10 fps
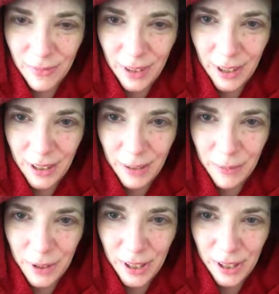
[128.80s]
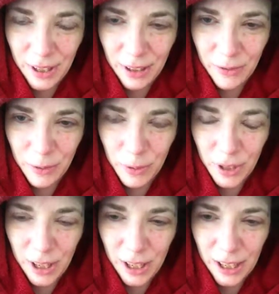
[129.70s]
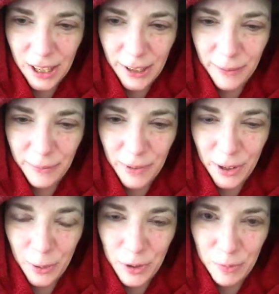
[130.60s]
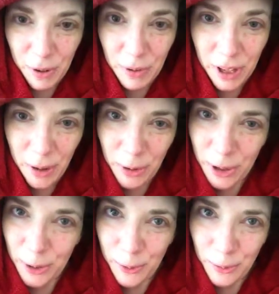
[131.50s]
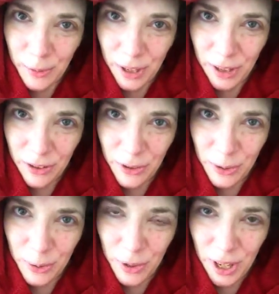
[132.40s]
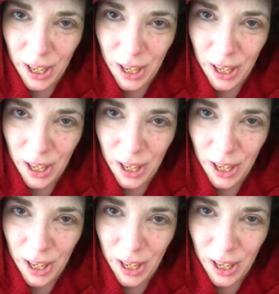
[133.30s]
And I'm thinking of doing that again. I know it's probably healthier for me, too.